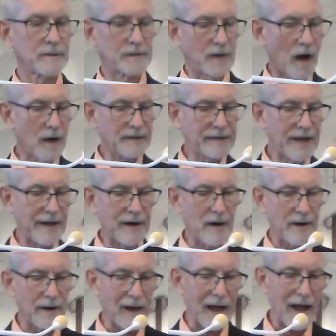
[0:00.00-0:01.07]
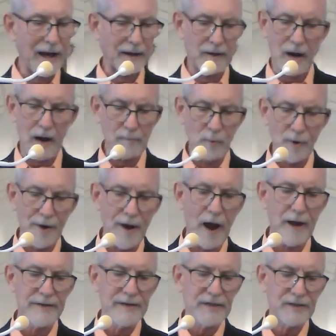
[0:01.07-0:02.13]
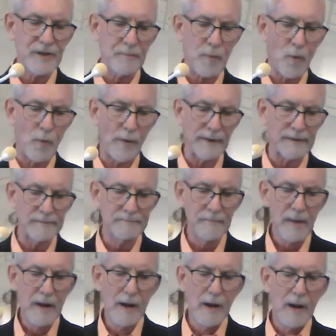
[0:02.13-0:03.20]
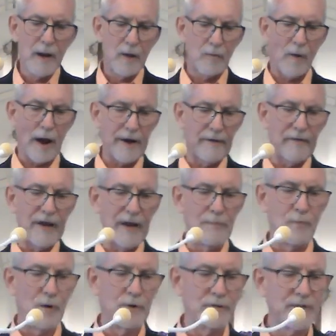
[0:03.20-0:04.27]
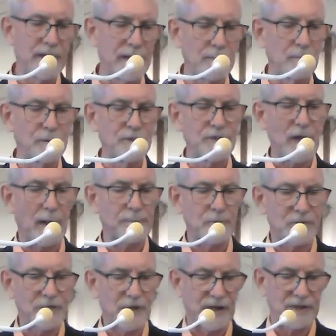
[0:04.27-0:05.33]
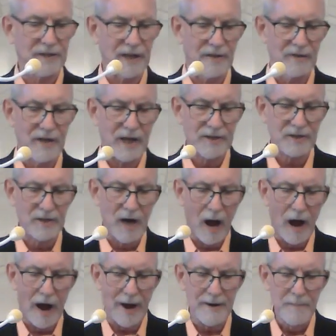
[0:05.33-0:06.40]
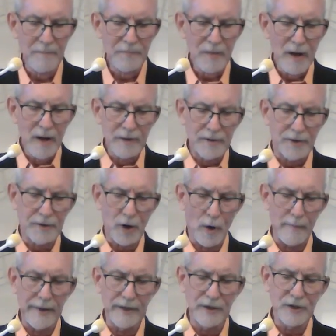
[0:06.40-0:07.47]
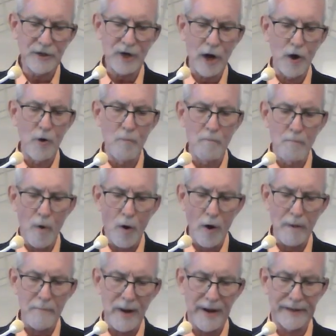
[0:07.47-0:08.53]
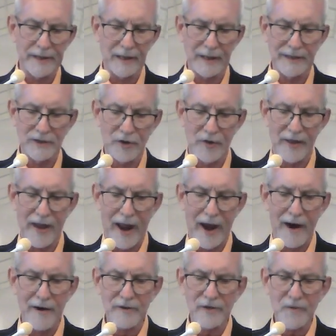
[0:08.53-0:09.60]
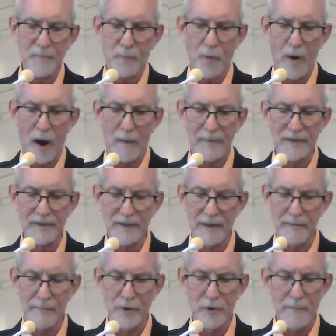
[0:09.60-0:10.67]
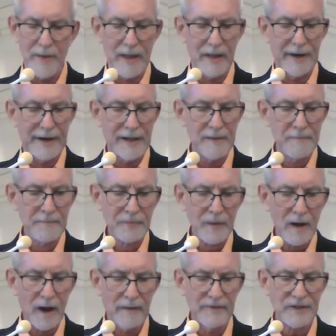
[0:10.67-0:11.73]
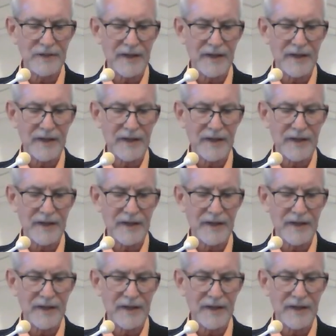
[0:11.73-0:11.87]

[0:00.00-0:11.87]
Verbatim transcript: God cannot lie, God will not disappoint. Amen. Writer of Hebrews in Hebrews chapter 6 said, Thus God, determining to show more abundantly to the heirs of promise the immutability of his